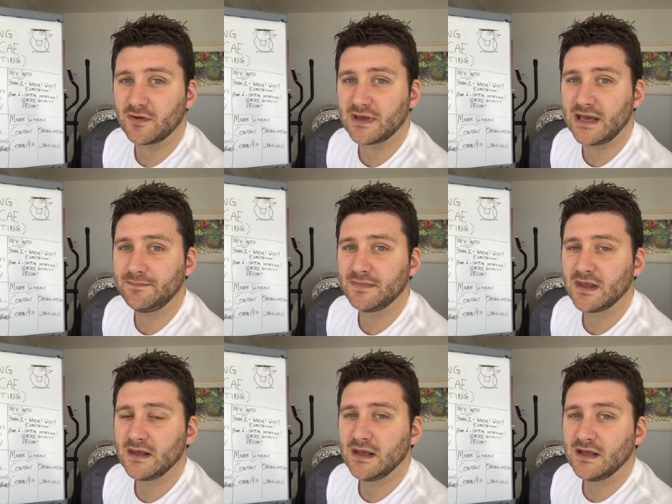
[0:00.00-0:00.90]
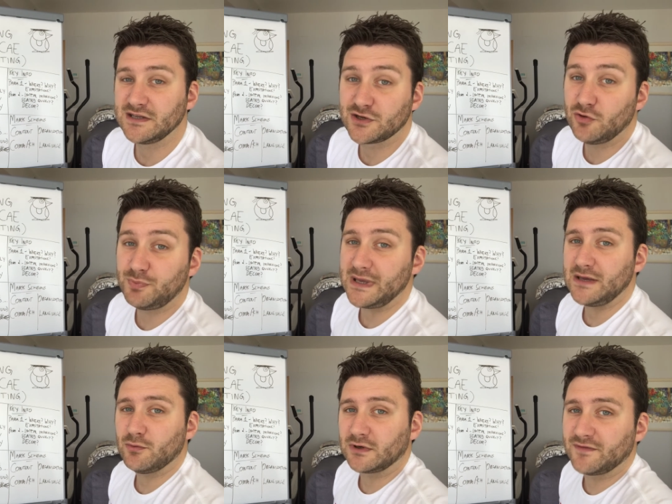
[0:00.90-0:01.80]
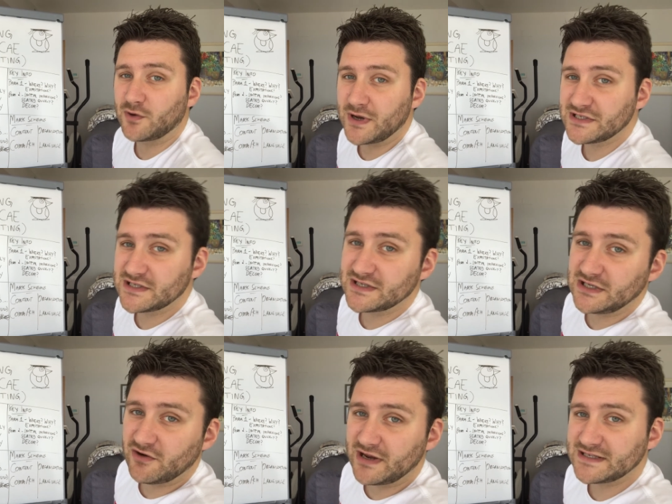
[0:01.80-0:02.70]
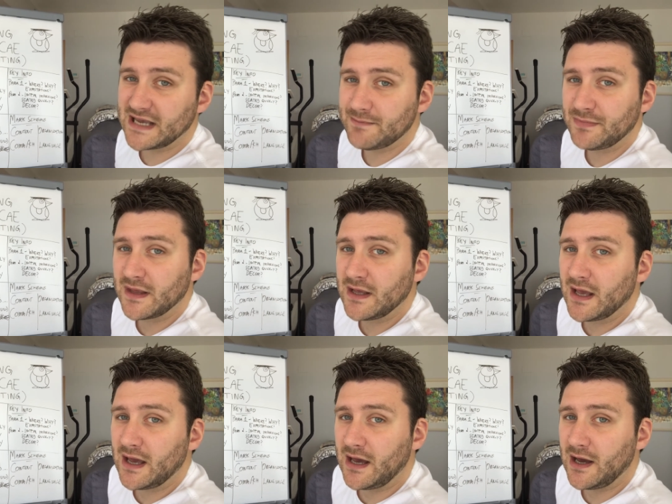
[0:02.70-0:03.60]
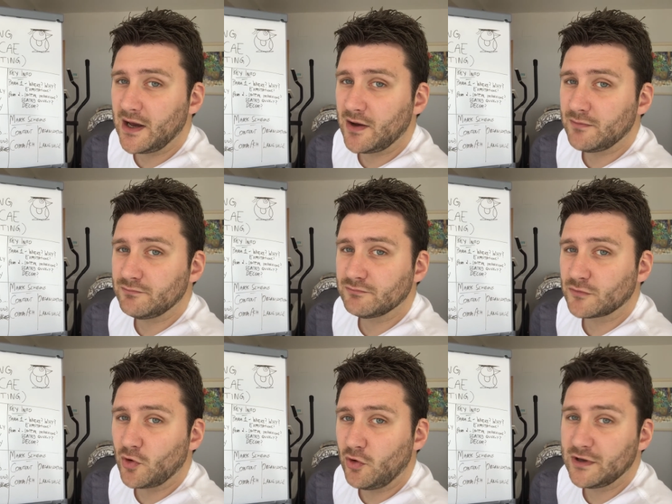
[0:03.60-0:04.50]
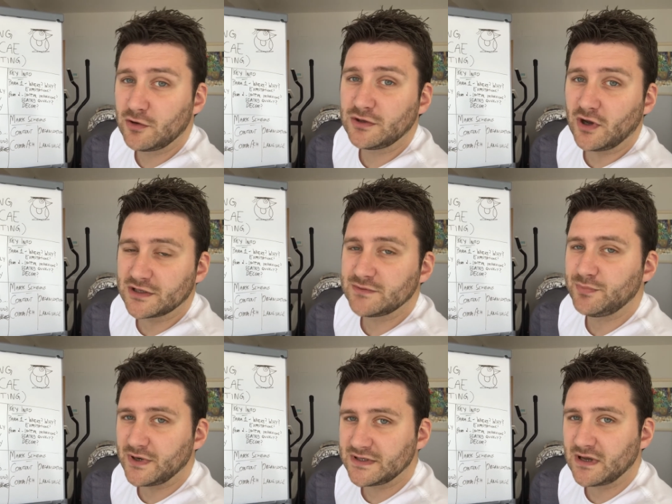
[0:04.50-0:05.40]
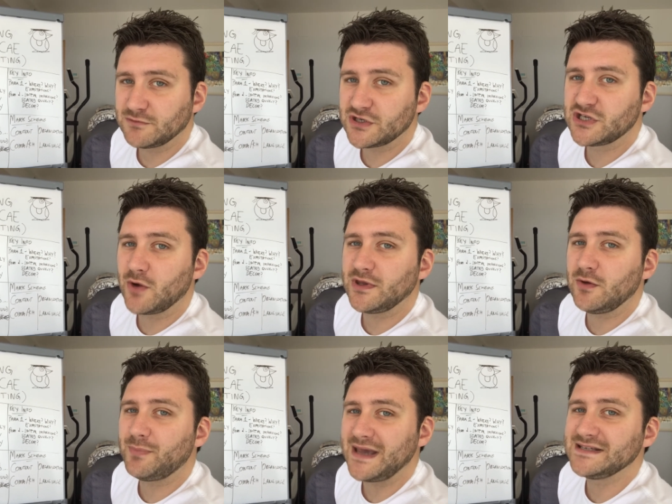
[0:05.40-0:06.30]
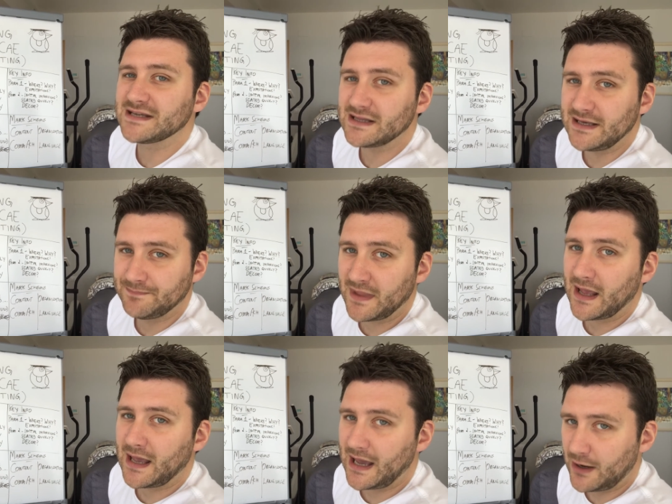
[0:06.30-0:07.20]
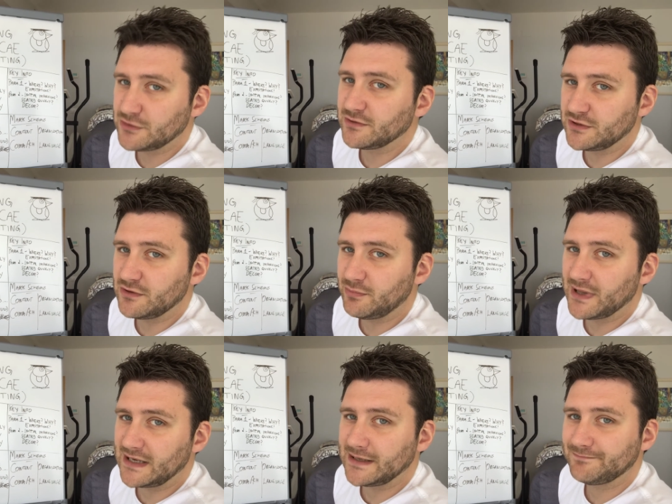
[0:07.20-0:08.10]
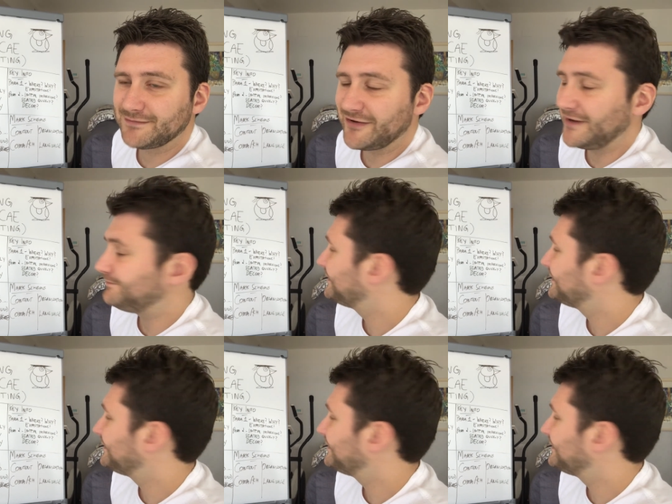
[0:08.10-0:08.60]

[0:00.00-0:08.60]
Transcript: Okay, this could be one of the questions in your exam, um, or it could not, but I'm just showing you basically how to do the planning. All right.